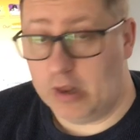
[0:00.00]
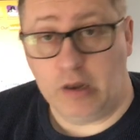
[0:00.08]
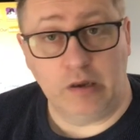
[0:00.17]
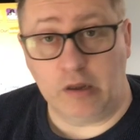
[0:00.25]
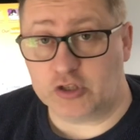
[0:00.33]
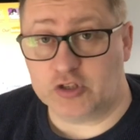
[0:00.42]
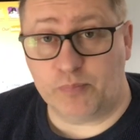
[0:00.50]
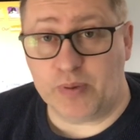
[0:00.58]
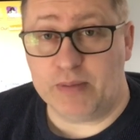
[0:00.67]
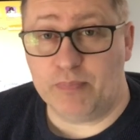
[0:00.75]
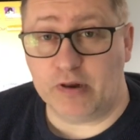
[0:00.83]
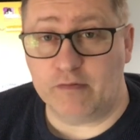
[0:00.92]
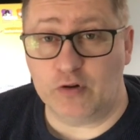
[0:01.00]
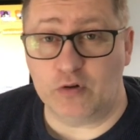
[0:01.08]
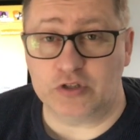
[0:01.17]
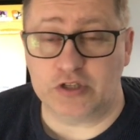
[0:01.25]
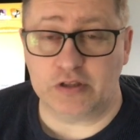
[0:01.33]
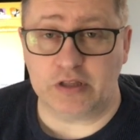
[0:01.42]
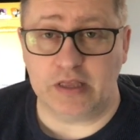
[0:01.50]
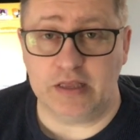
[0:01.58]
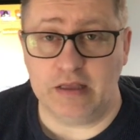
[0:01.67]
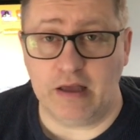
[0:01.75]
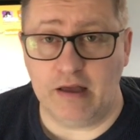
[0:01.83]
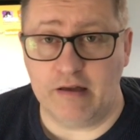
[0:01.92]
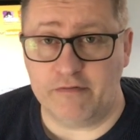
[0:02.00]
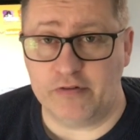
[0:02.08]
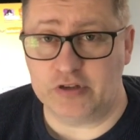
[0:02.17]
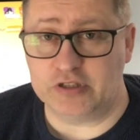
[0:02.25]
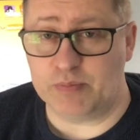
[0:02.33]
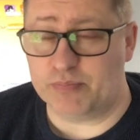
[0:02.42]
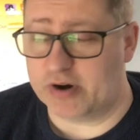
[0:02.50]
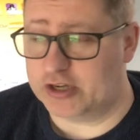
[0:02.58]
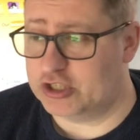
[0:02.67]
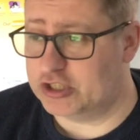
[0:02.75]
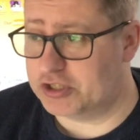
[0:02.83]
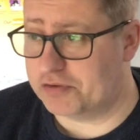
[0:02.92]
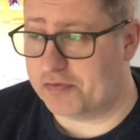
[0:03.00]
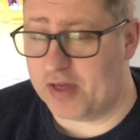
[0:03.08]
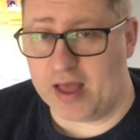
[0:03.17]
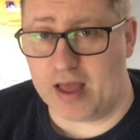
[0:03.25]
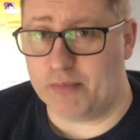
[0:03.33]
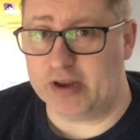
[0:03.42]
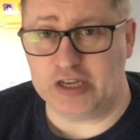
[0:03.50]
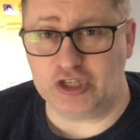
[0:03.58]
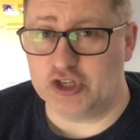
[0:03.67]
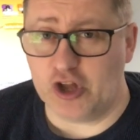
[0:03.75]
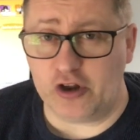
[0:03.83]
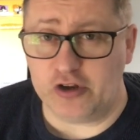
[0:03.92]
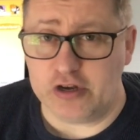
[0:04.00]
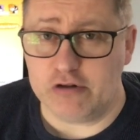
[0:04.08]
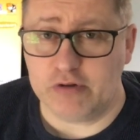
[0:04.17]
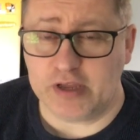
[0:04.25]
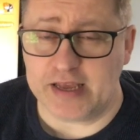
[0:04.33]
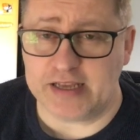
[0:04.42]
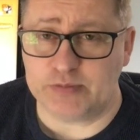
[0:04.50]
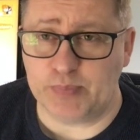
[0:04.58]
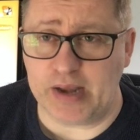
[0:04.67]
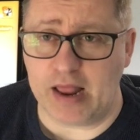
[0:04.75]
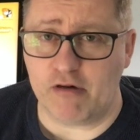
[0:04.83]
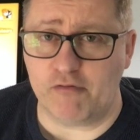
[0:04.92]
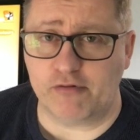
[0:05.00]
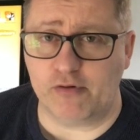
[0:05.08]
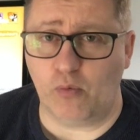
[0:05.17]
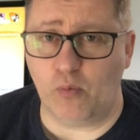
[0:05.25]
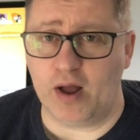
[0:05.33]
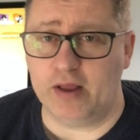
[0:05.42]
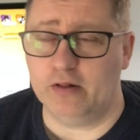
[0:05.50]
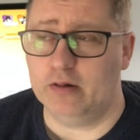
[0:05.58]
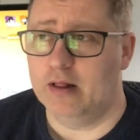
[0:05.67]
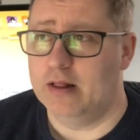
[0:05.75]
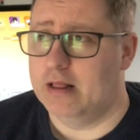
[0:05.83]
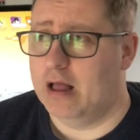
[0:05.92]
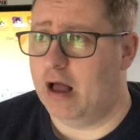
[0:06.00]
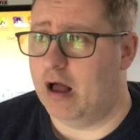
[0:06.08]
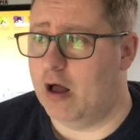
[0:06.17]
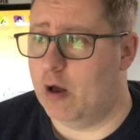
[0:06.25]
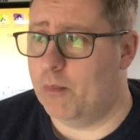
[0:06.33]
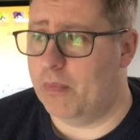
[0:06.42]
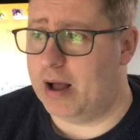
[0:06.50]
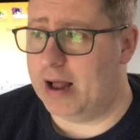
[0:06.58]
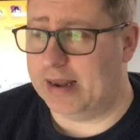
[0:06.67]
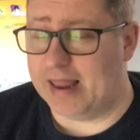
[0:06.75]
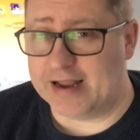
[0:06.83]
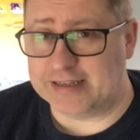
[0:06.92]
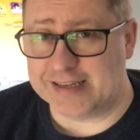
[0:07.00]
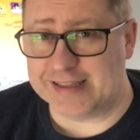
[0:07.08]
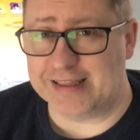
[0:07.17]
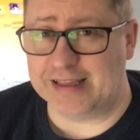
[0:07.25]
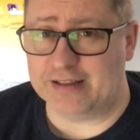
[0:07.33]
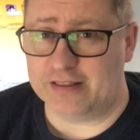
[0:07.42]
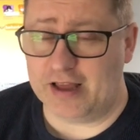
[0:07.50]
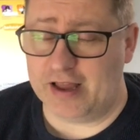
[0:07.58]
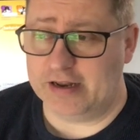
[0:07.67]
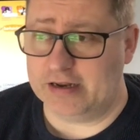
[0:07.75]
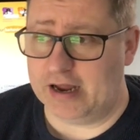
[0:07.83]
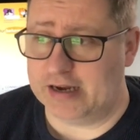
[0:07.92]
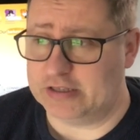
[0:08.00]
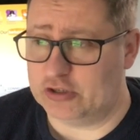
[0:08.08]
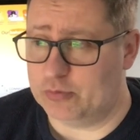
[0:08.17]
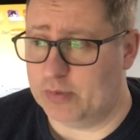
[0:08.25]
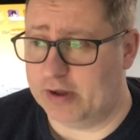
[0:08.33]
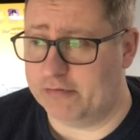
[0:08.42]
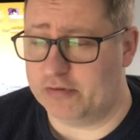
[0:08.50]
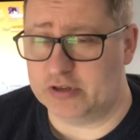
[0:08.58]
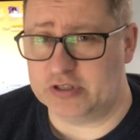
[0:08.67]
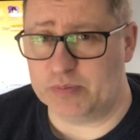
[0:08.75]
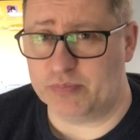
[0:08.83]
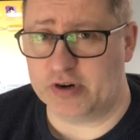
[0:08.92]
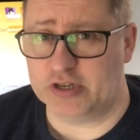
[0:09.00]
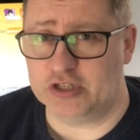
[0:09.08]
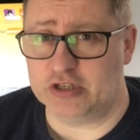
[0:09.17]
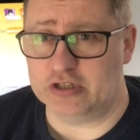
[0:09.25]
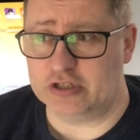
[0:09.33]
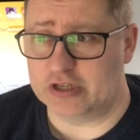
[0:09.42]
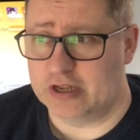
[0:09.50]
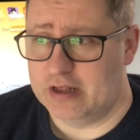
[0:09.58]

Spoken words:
lots of people have looked at the first impressions of that. I mean, it's not a new kit. It's been out for a while. I like to think that I do my first impressions